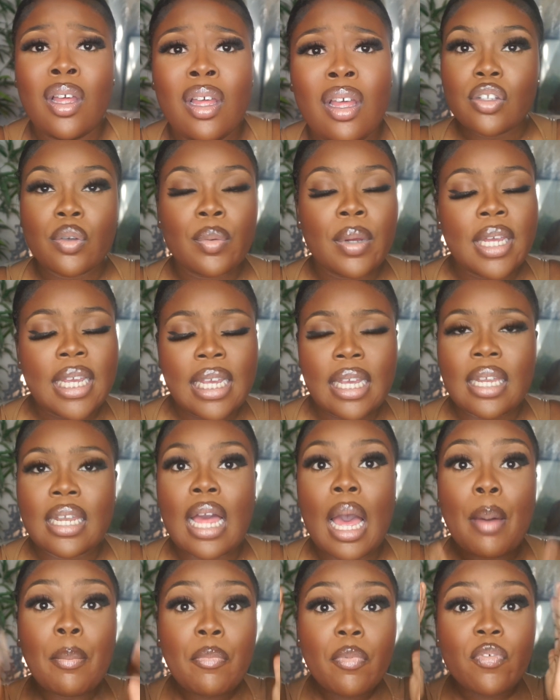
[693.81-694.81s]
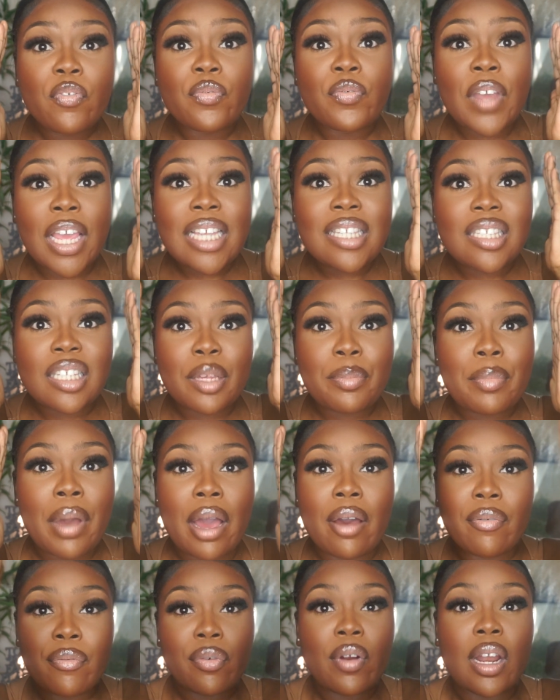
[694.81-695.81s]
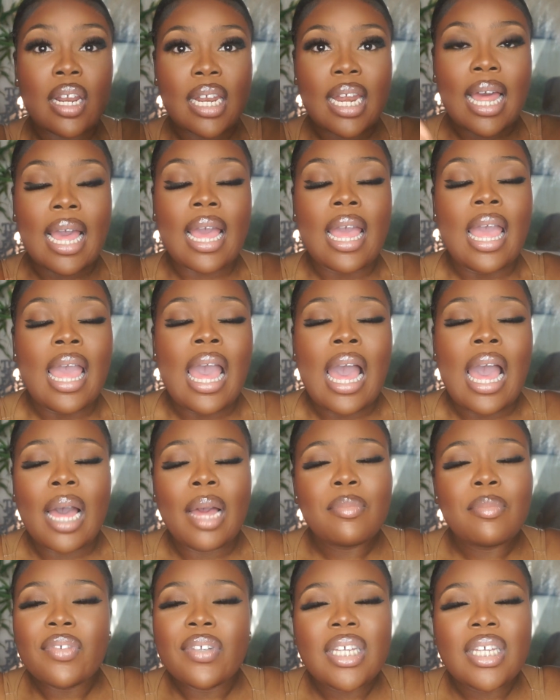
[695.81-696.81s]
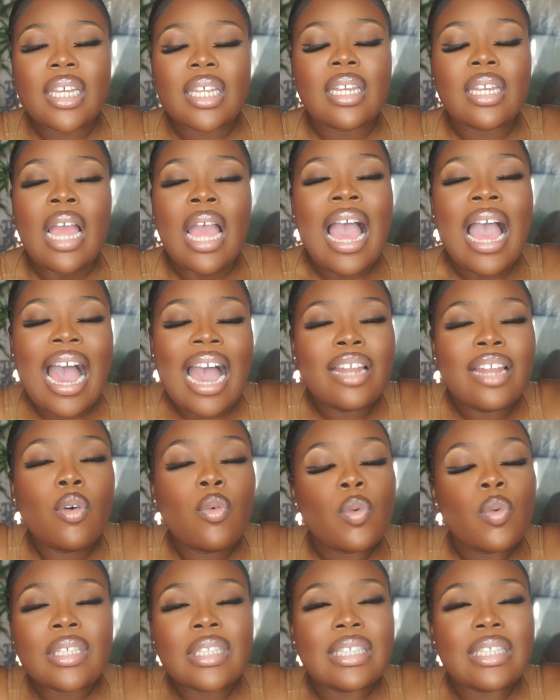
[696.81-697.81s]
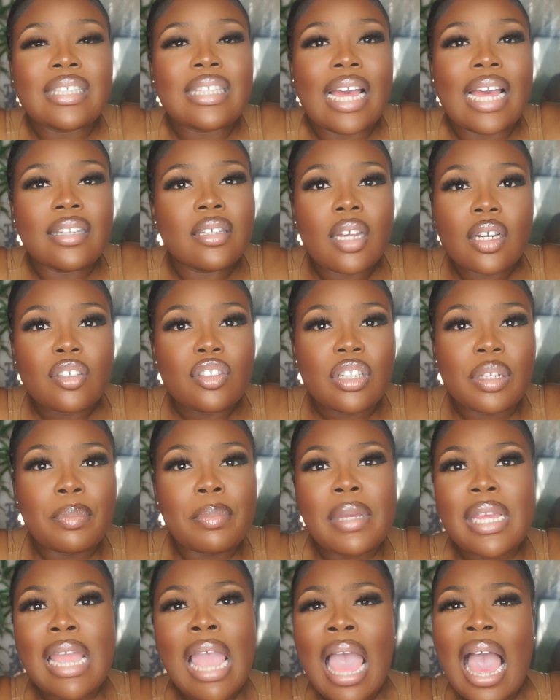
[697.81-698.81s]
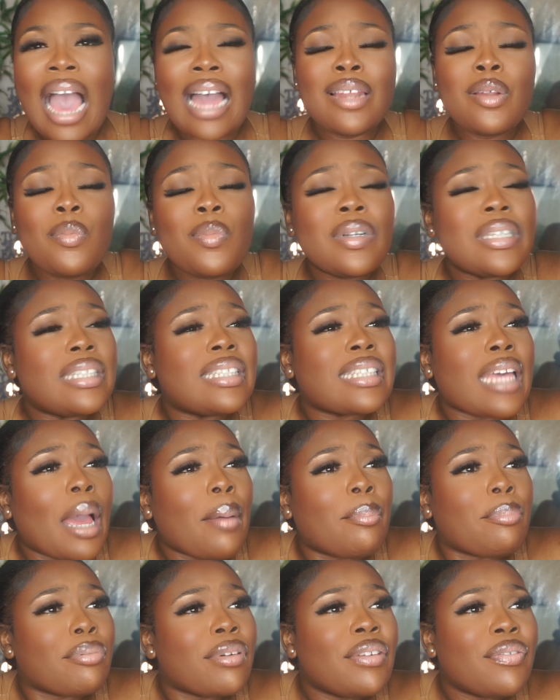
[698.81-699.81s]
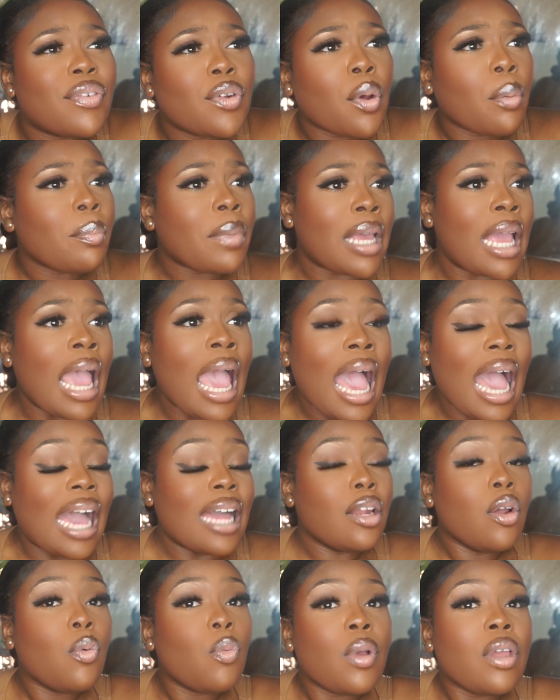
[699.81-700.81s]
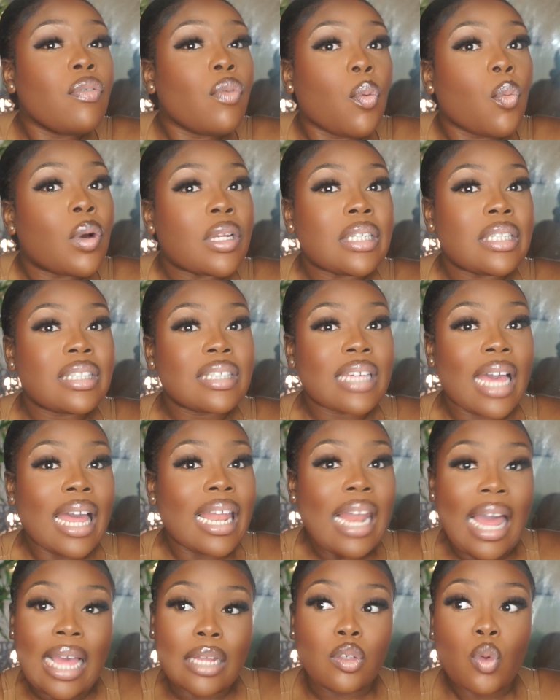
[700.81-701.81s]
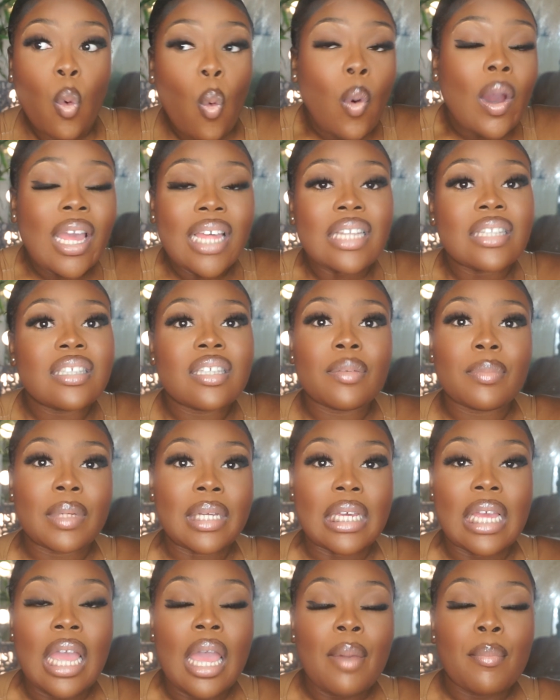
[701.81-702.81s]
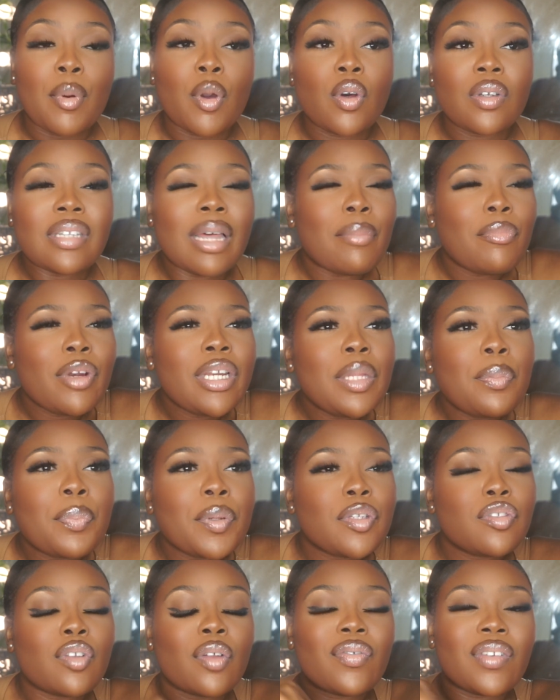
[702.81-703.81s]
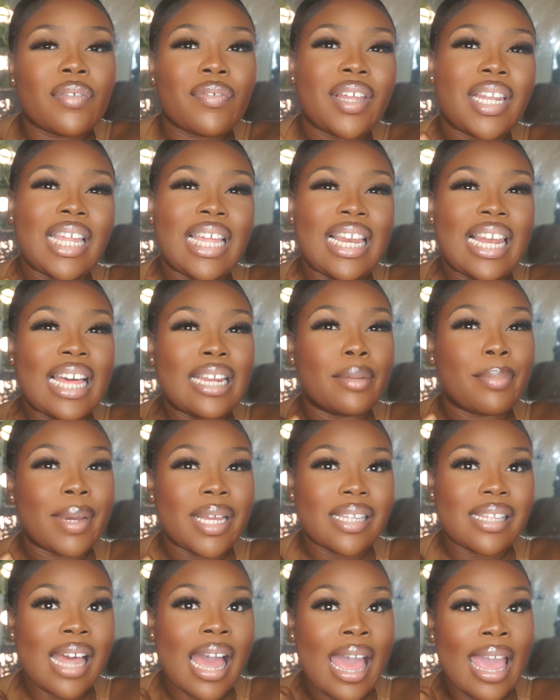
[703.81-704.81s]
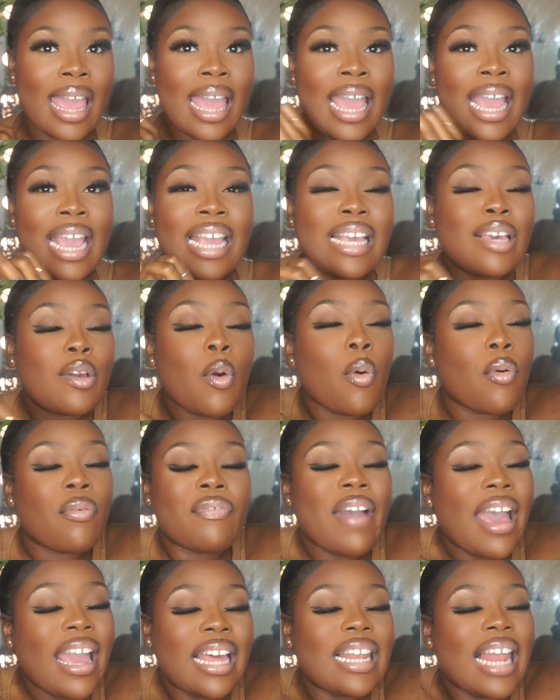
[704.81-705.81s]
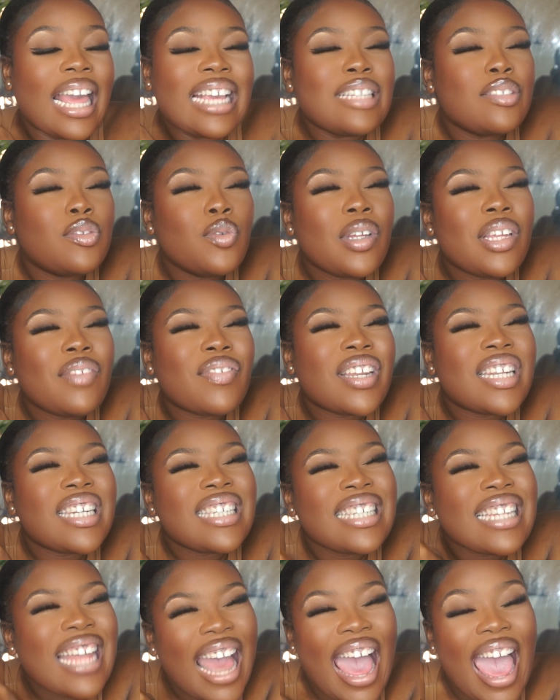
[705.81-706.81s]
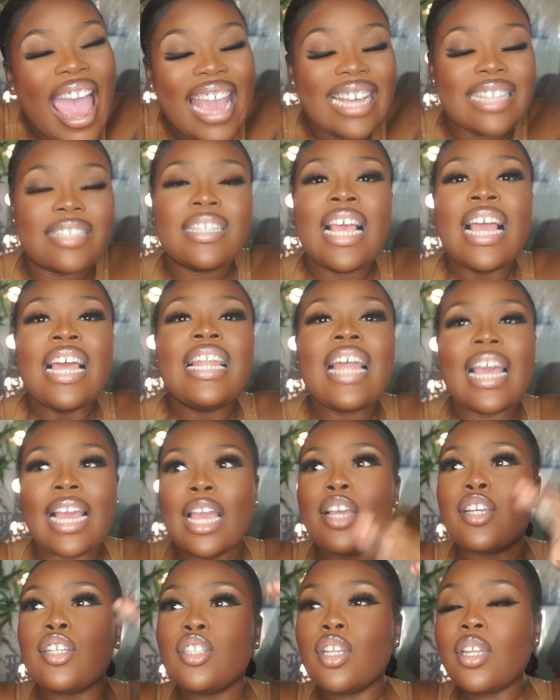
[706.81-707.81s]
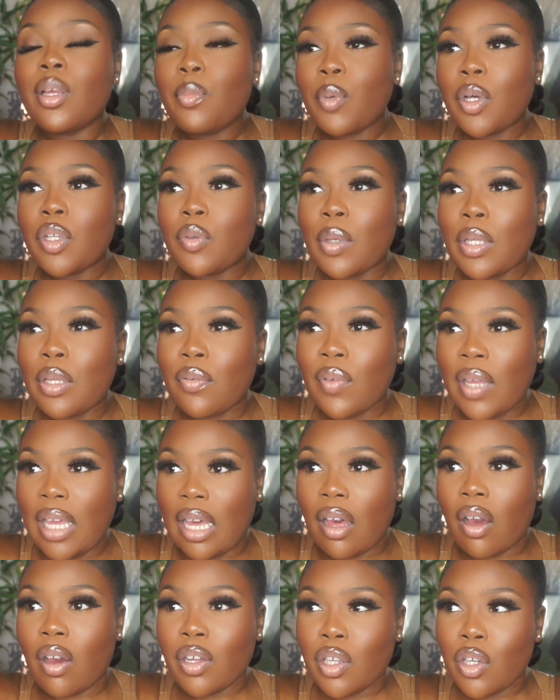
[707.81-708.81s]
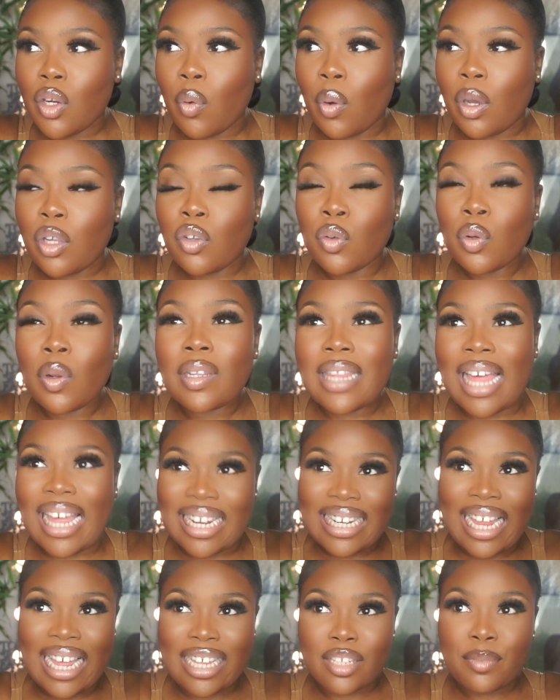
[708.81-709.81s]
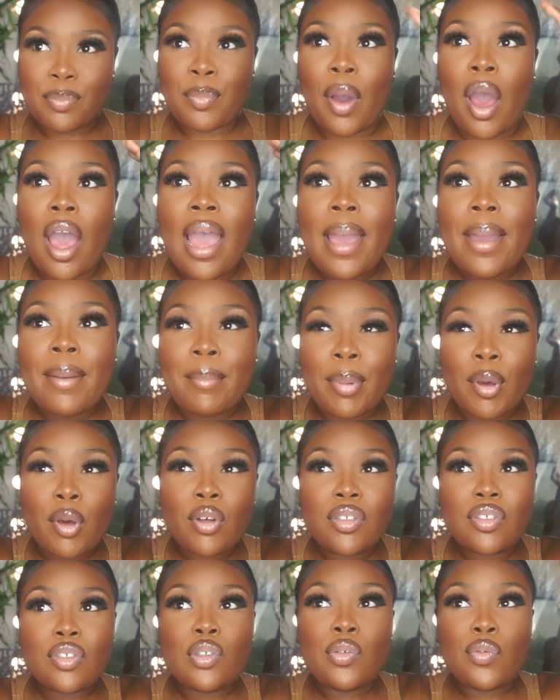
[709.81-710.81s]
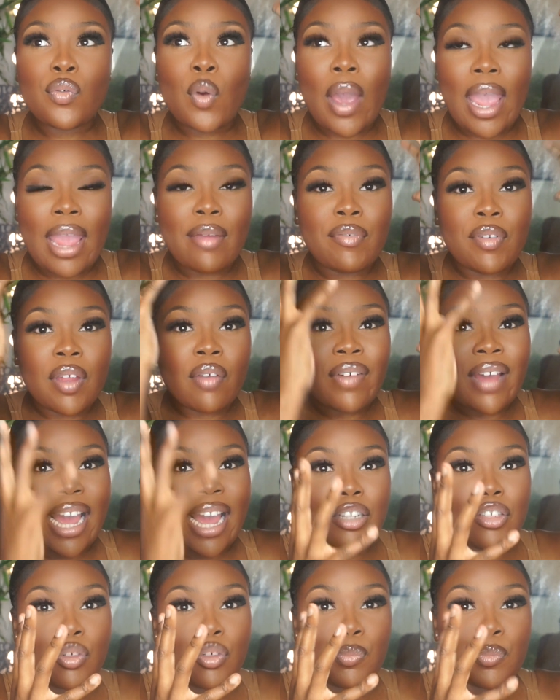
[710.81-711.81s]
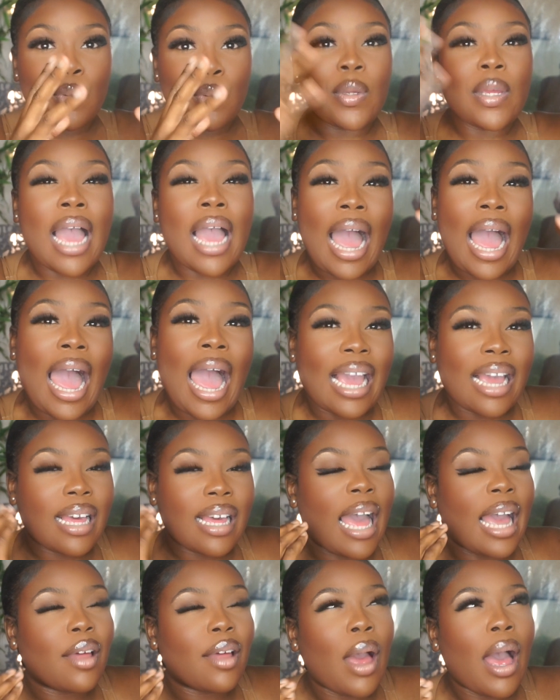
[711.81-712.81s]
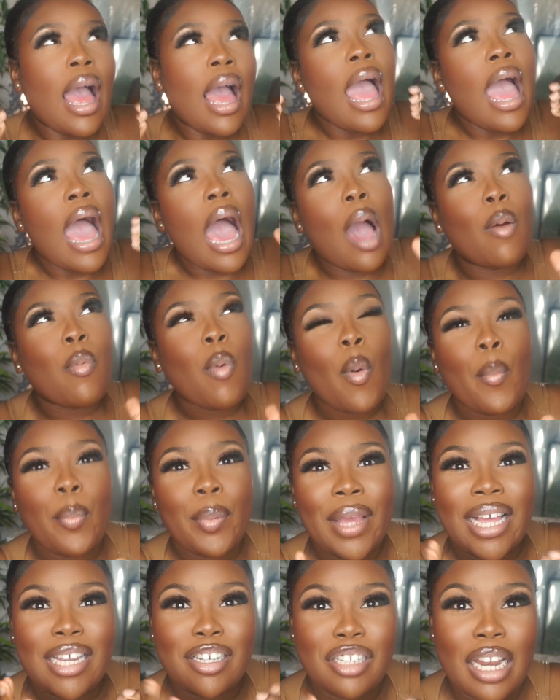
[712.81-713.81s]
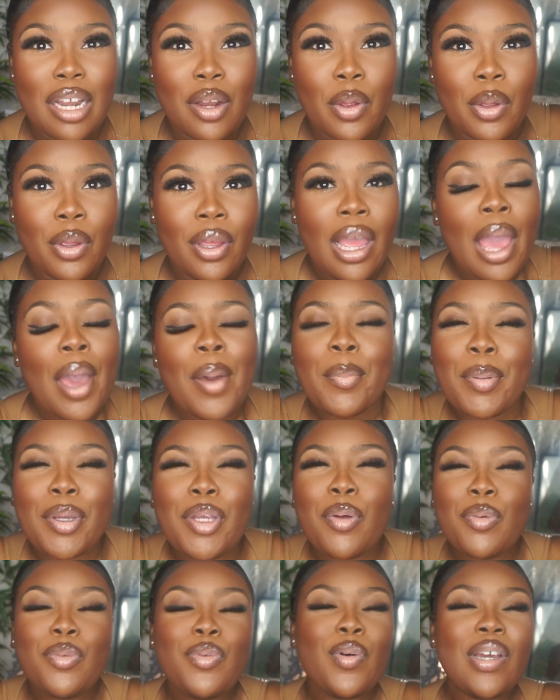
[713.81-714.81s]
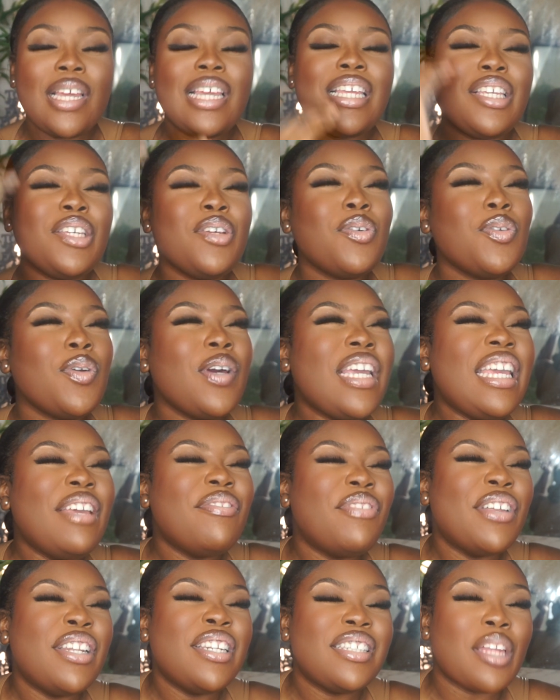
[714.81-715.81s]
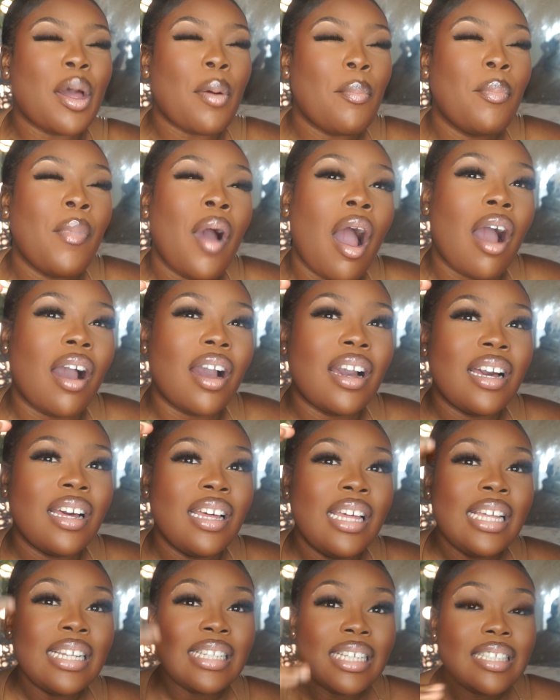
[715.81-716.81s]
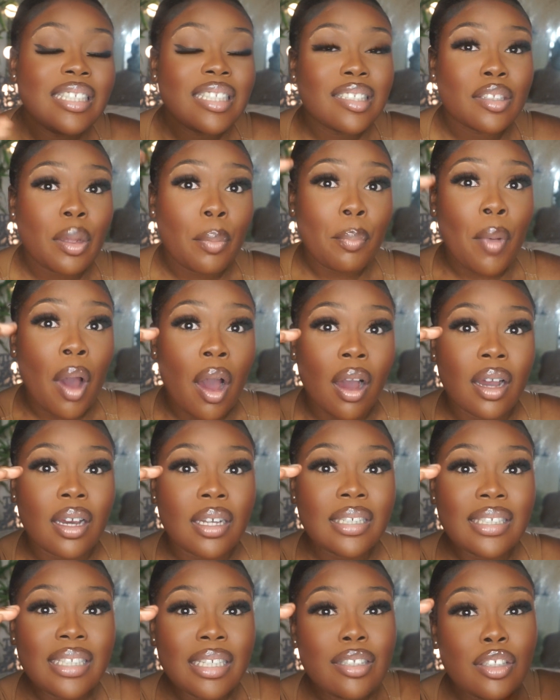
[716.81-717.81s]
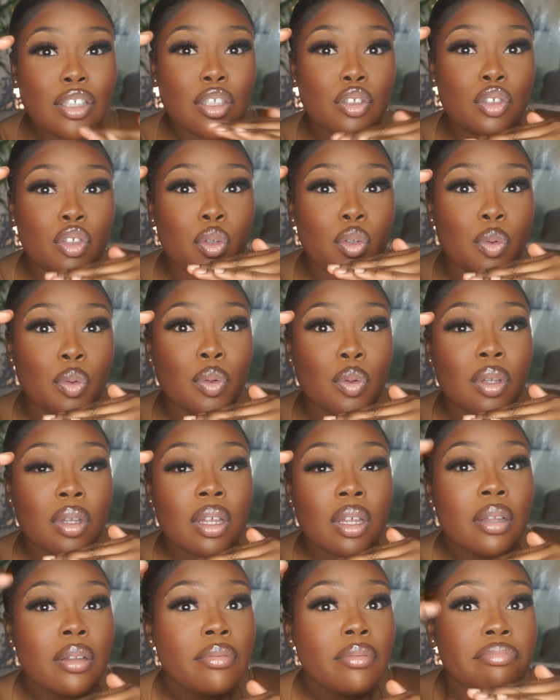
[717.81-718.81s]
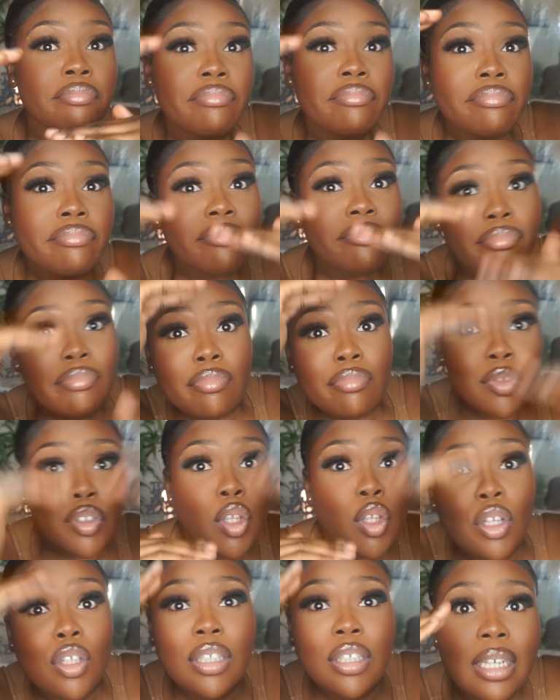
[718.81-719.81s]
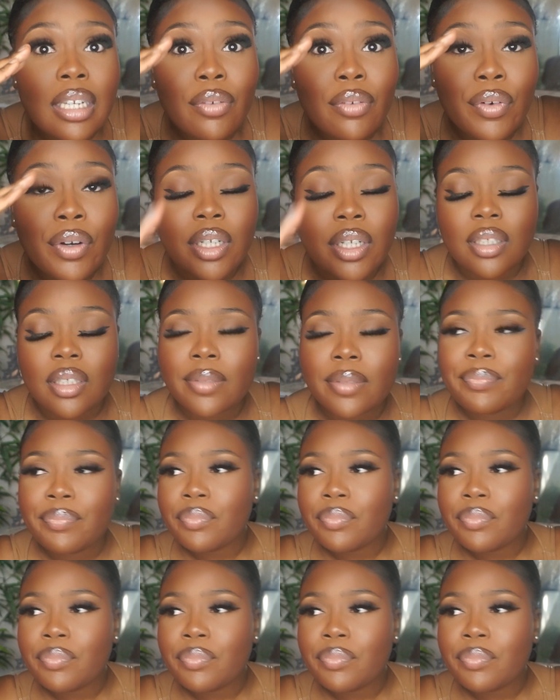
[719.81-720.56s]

So we're eating. I'm facing my front. Like, I'm thinking, I don't want this guy touching me. I don't want this guy breathing on me. I don't even want this guy like talking to me, because I'm already pissed off the fact that he lied about his height. Like, he's not even nice. Like, you know the ones where you think, oh, you know what, you're not that nice, but because you've got every other attribute, I won't be as shallow. But you're not even the mark. This is the mark. This is you. Do you see the difference?